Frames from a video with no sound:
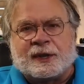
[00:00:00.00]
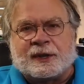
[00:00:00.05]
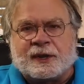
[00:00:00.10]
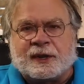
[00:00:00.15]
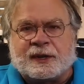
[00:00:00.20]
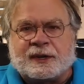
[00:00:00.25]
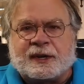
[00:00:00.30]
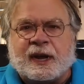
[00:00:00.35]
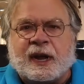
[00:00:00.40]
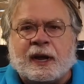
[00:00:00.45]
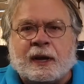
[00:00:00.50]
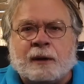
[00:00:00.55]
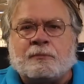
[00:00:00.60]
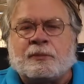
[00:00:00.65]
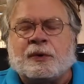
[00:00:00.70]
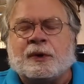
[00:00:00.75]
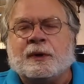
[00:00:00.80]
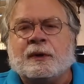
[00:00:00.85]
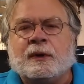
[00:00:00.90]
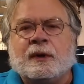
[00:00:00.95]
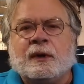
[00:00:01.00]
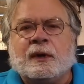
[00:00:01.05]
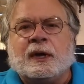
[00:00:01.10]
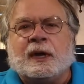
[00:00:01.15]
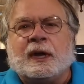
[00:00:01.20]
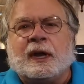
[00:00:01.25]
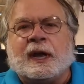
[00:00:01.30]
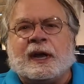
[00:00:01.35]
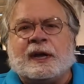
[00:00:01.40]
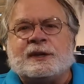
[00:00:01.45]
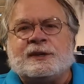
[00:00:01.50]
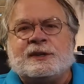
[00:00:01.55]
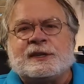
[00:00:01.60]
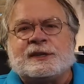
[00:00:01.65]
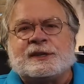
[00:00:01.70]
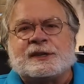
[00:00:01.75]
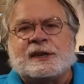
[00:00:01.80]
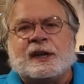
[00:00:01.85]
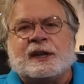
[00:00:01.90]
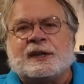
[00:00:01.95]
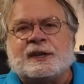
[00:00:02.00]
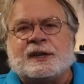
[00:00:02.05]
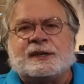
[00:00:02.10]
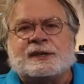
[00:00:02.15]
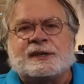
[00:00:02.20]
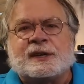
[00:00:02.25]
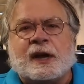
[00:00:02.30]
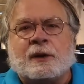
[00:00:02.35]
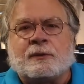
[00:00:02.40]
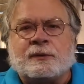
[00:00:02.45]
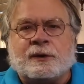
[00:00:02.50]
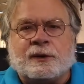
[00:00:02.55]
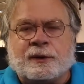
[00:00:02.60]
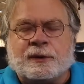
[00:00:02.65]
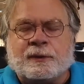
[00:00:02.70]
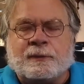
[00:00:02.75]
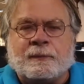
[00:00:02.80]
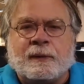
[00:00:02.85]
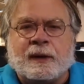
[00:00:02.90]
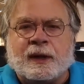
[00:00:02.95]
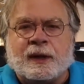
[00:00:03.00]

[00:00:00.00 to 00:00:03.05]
of the tape and just did the sounder.